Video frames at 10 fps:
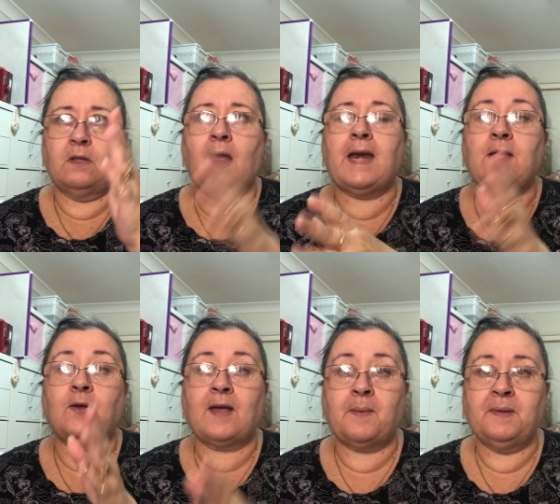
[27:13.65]
lining
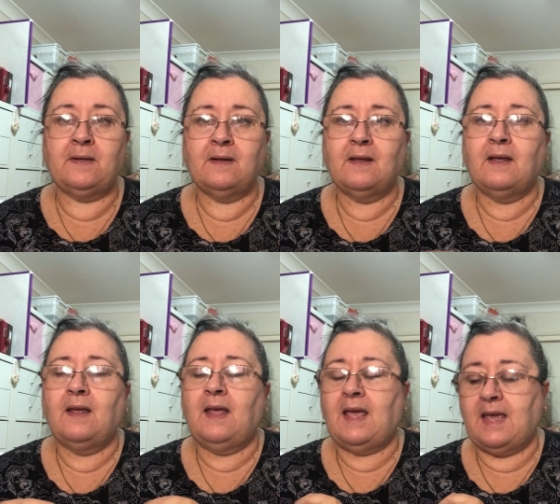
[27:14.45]
her cupboard,
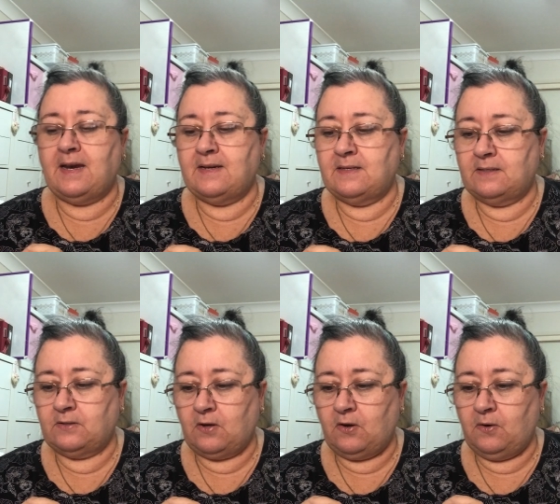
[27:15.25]
and
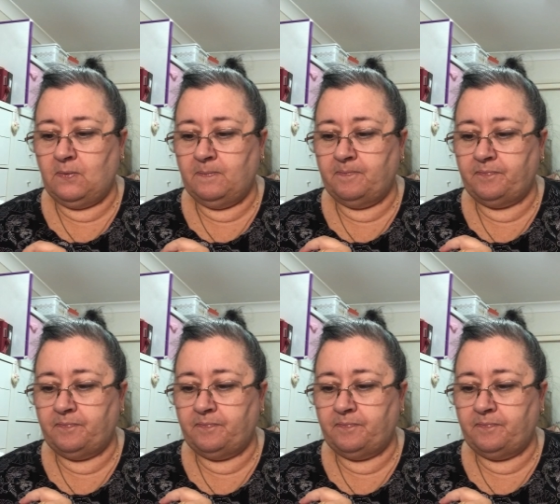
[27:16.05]
so